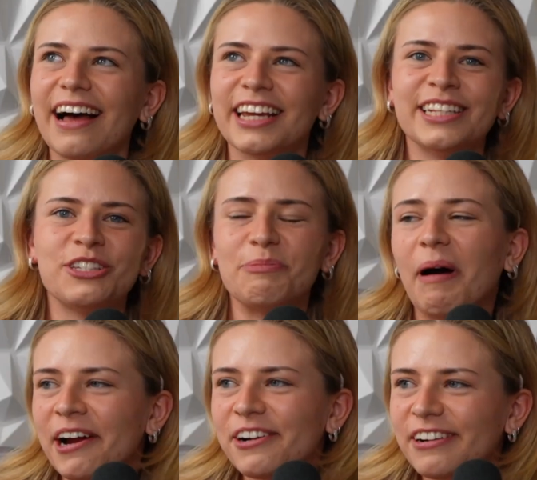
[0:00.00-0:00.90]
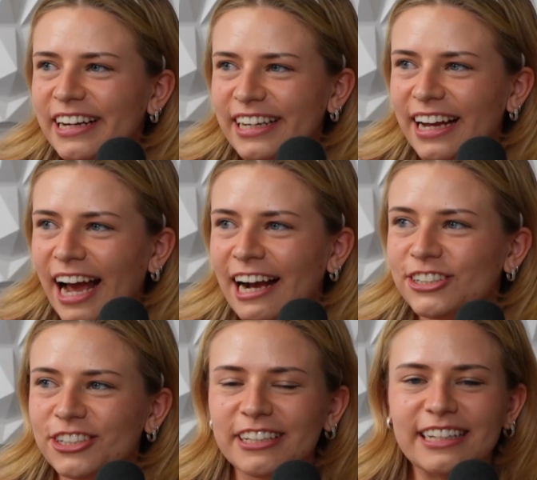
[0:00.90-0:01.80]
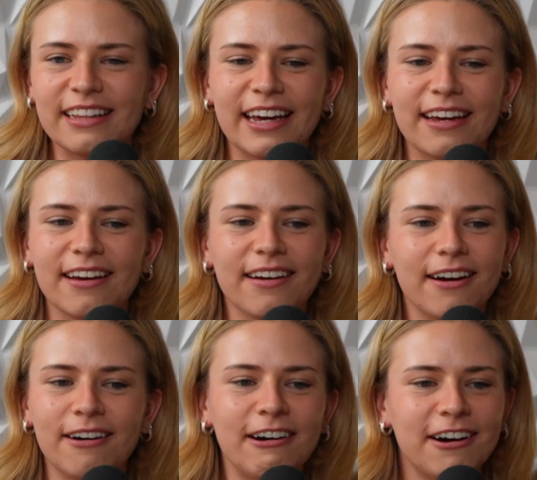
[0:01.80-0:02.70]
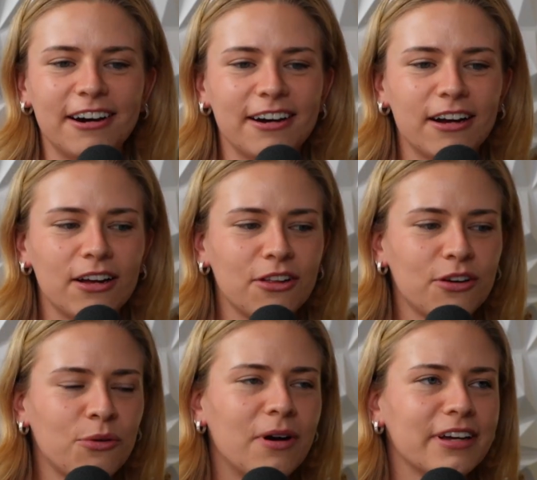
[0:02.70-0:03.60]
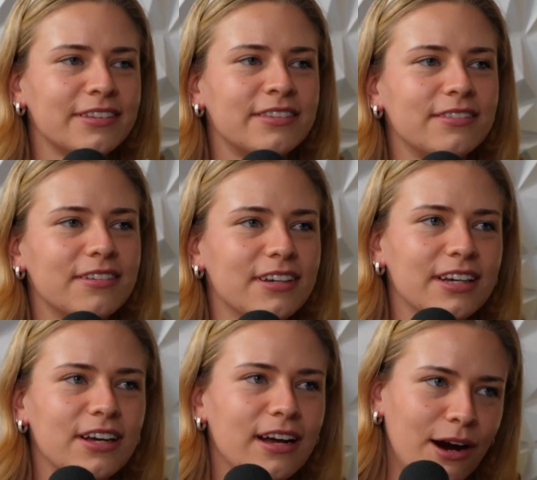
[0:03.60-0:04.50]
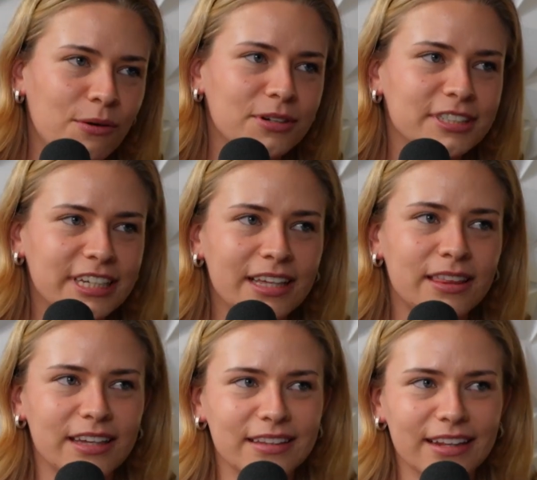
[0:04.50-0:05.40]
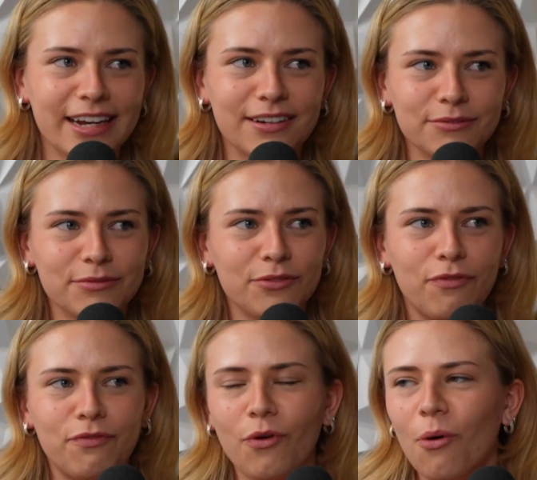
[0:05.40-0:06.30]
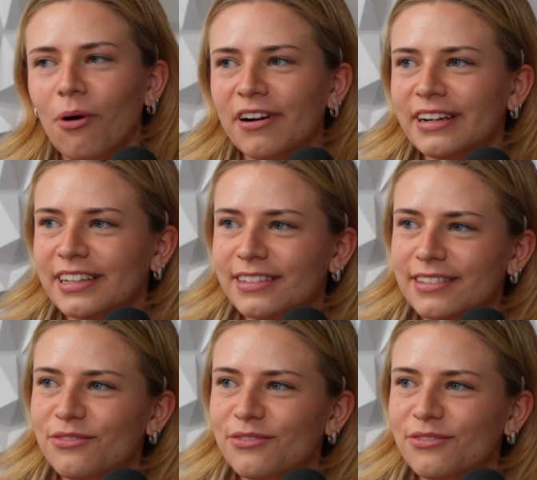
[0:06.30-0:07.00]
Inspiring actually. Like, what? How old's Ethan? Like 4, and he's